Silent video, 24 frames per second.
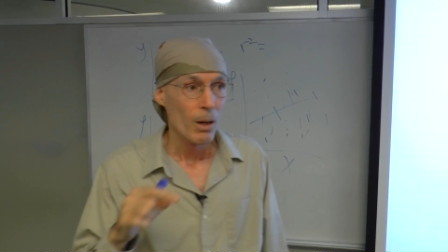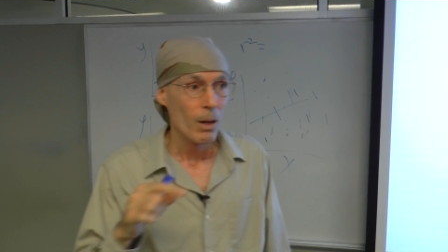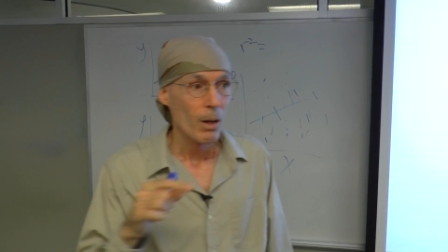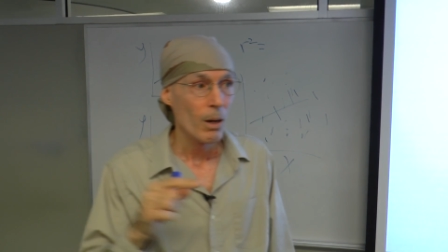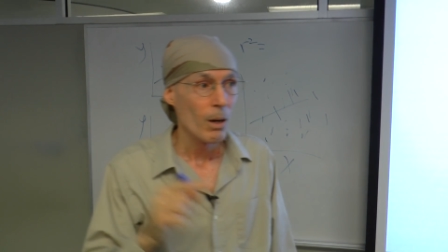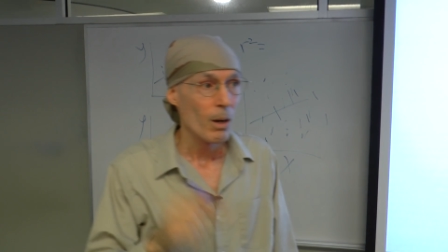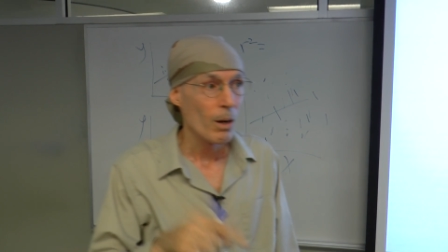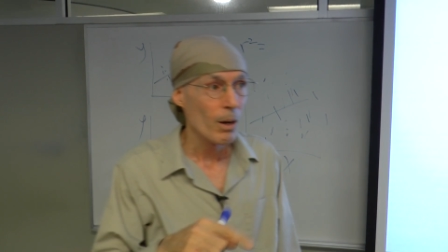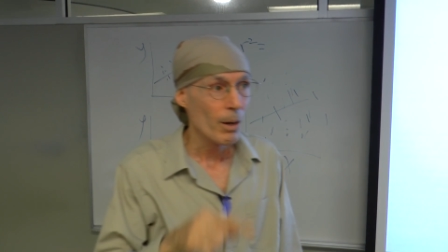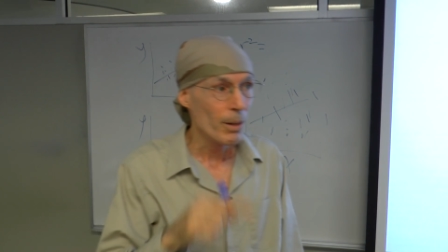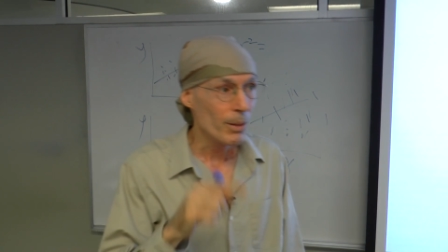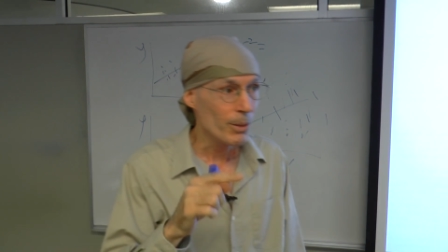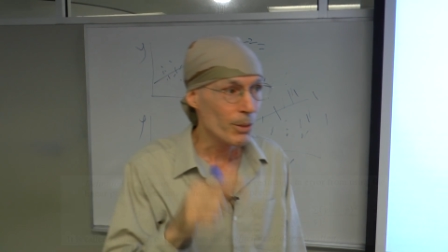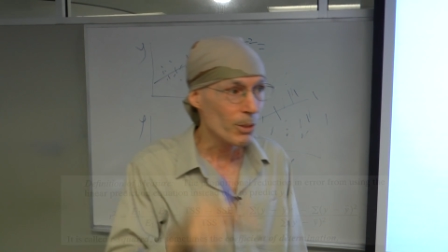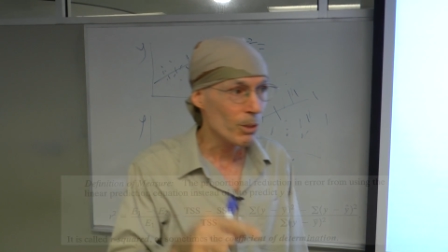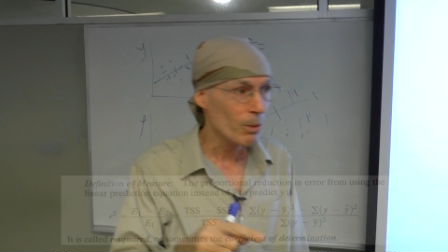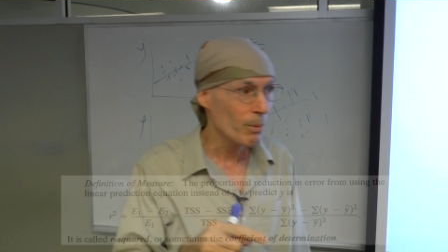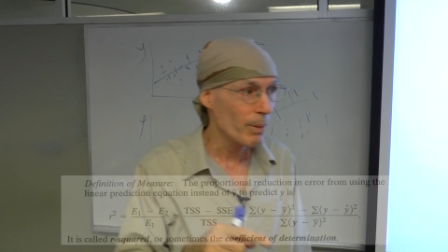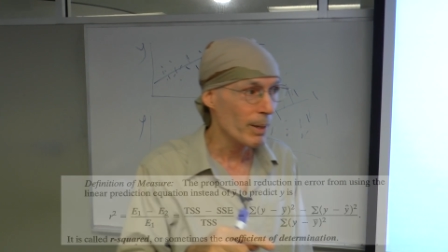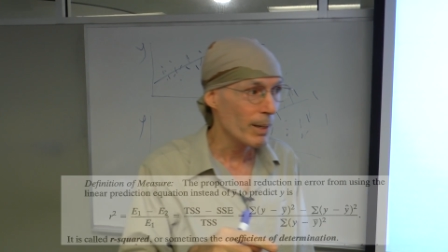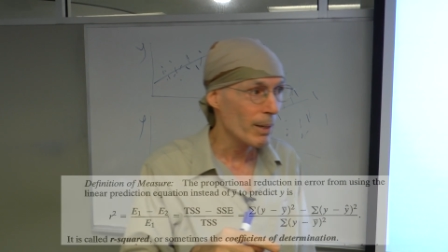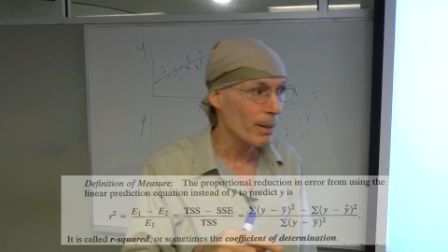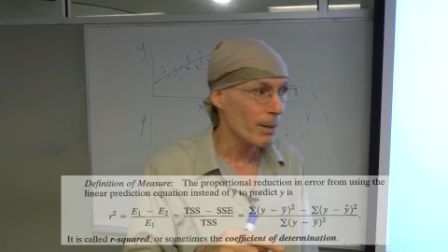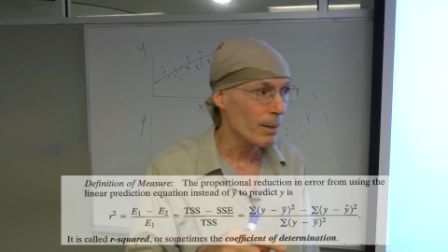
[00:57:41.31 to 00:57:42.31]
R
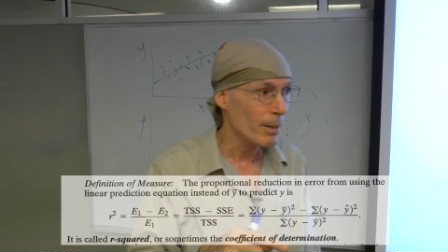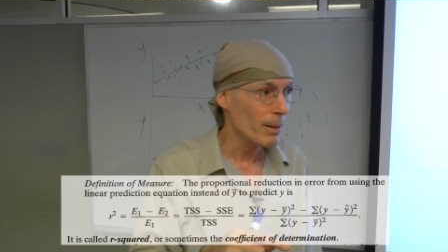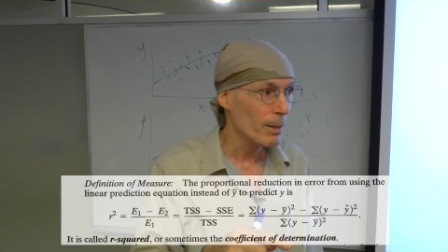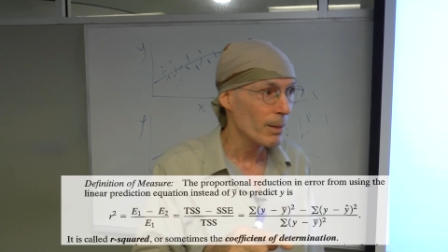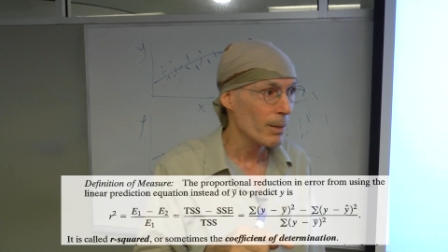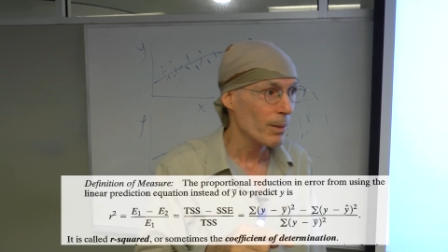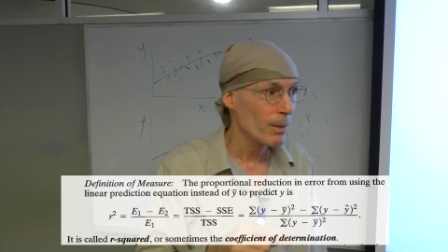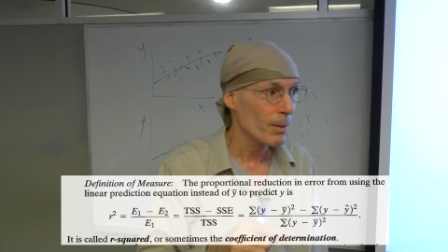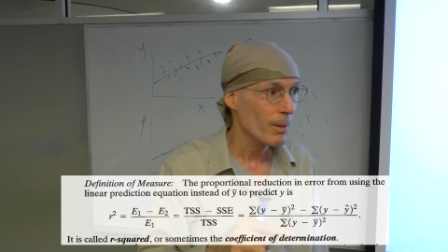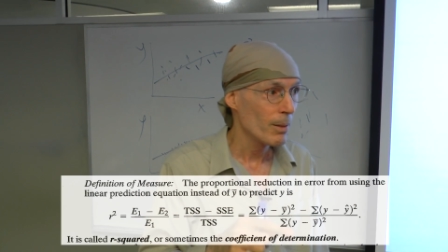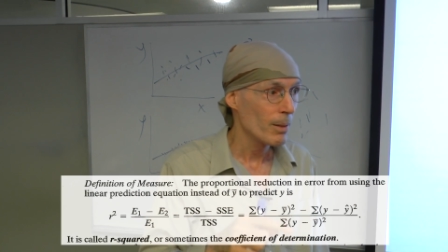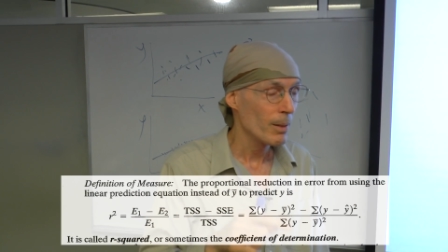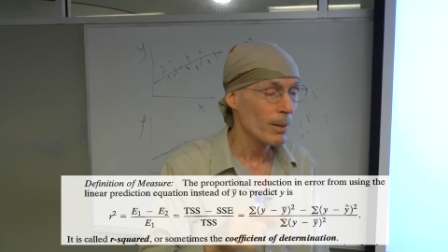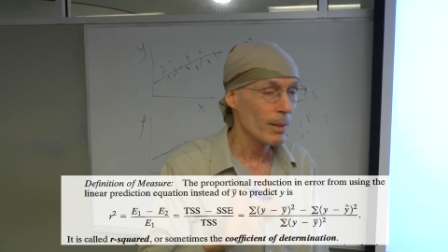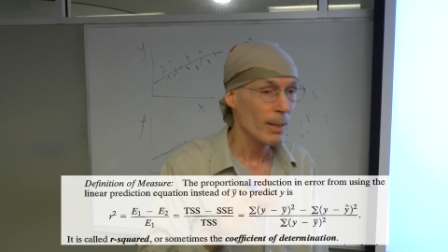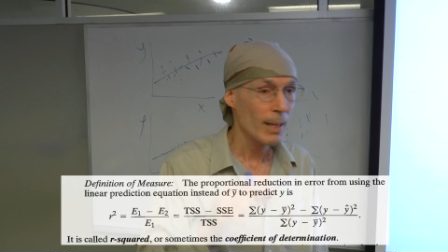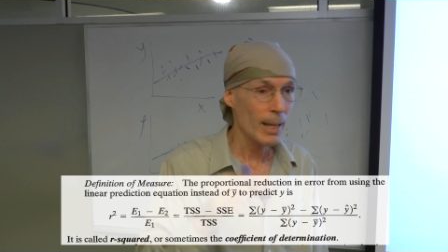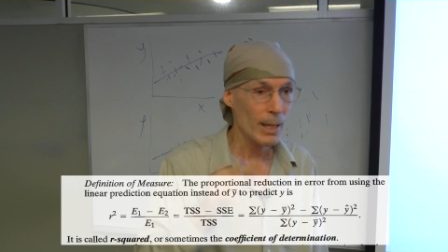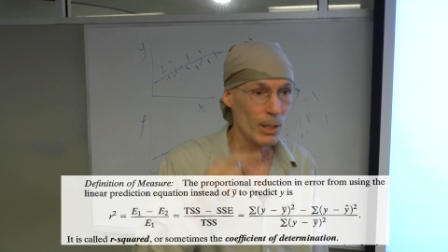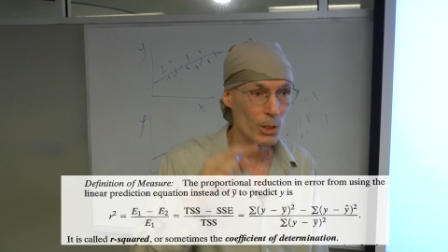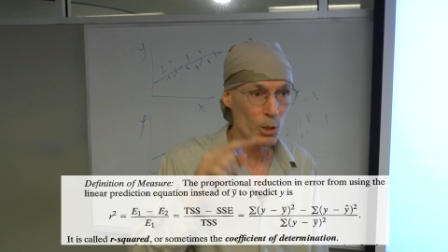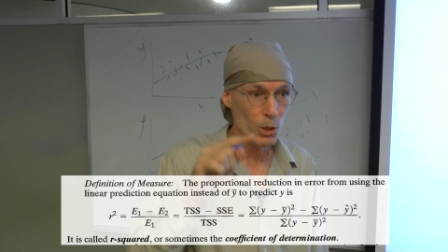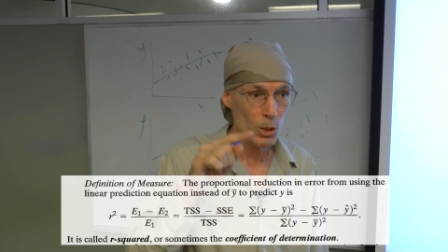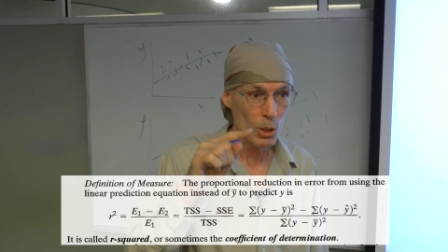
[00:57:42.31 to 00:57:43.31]
squared,
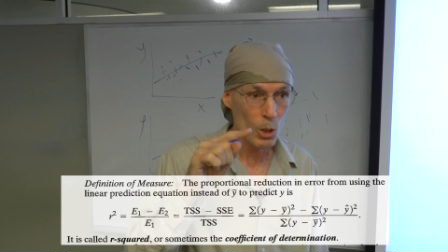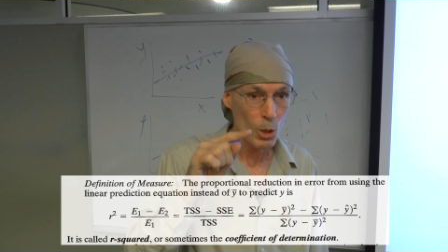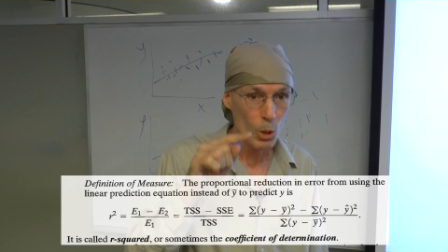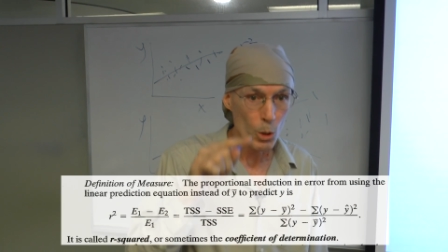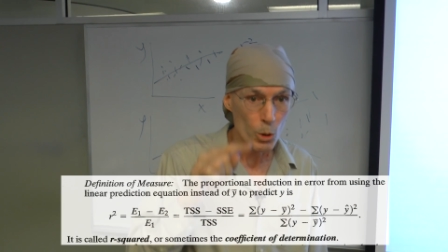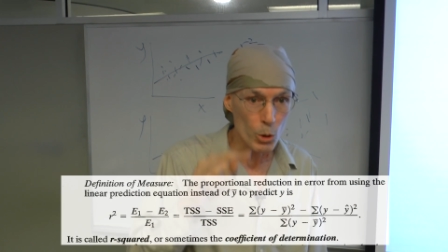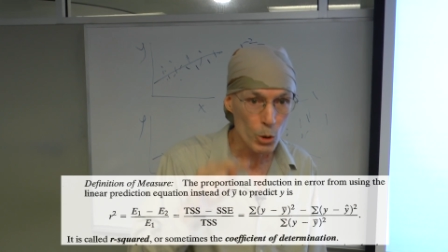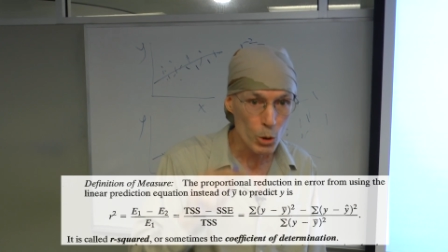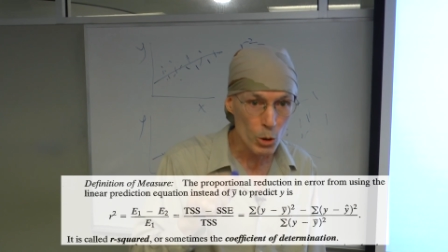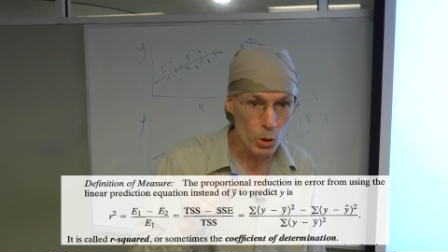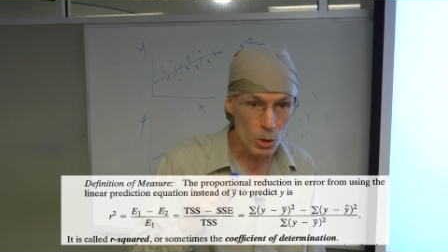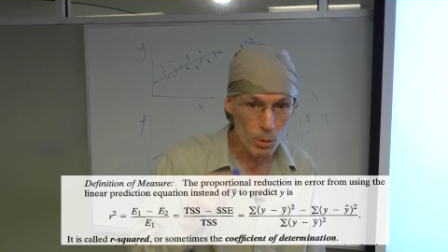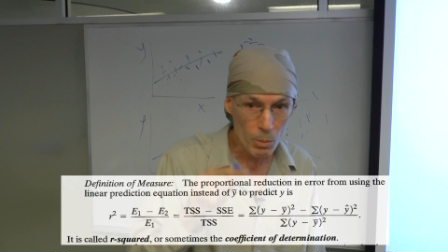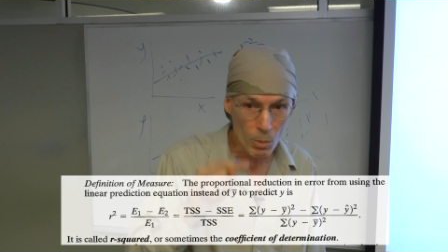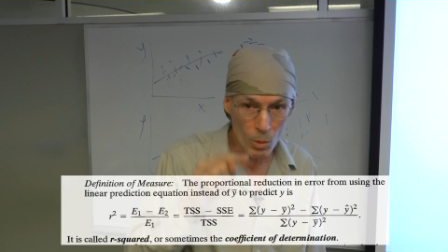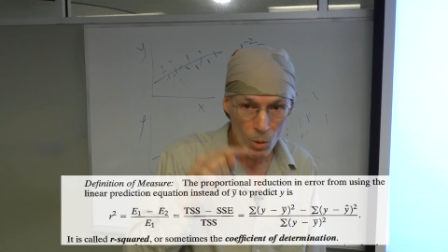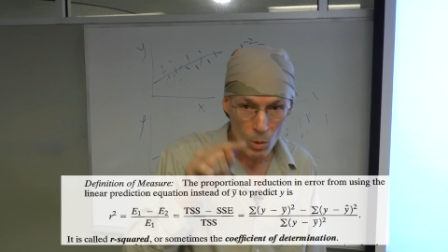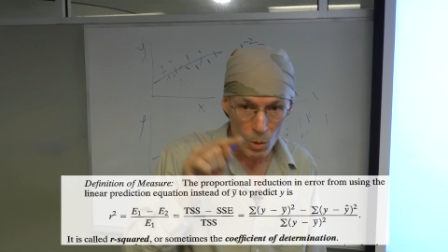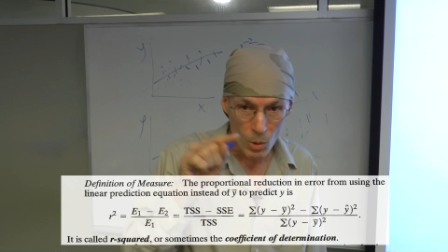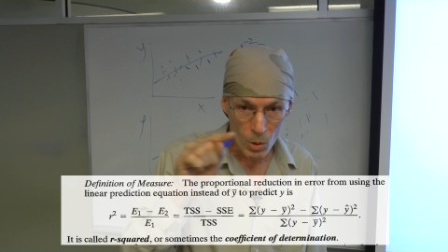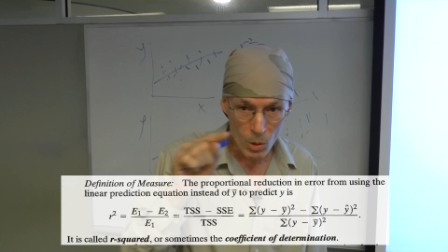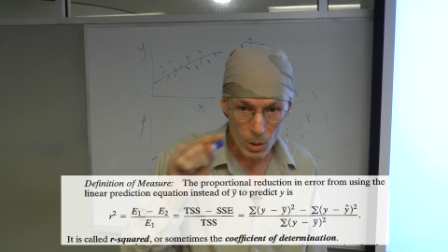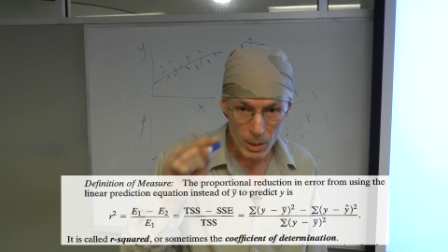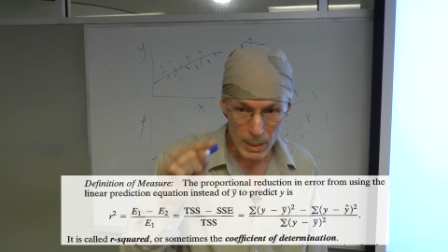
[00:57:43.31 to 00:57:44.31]
that's
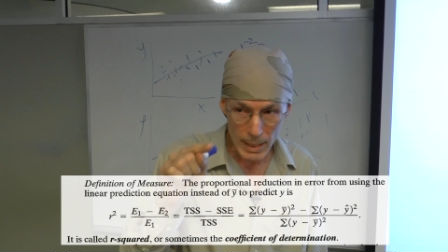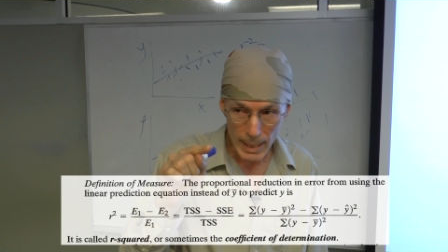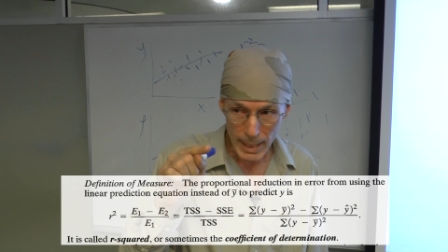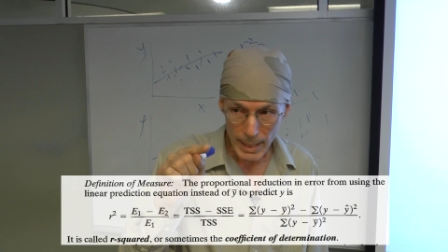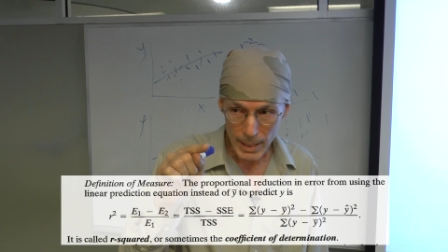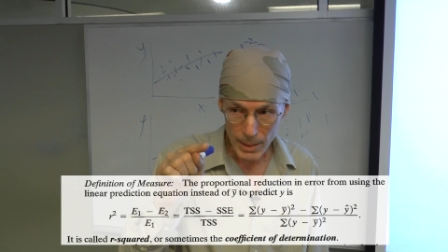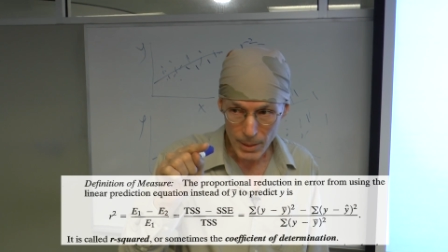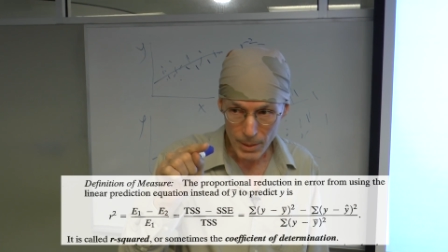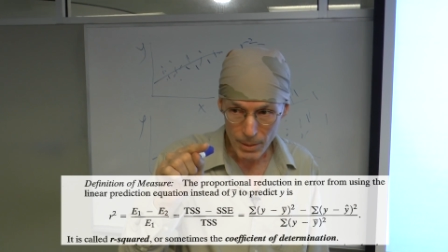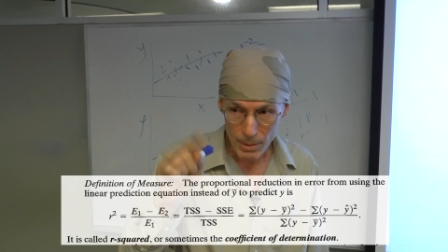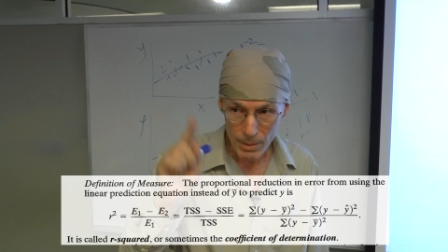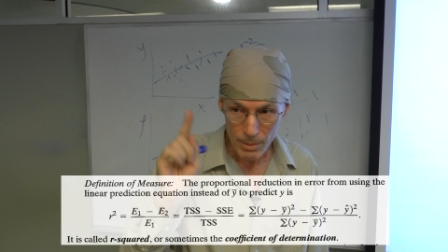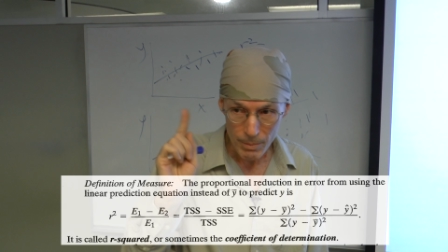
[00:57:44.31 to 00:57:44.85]
small letter,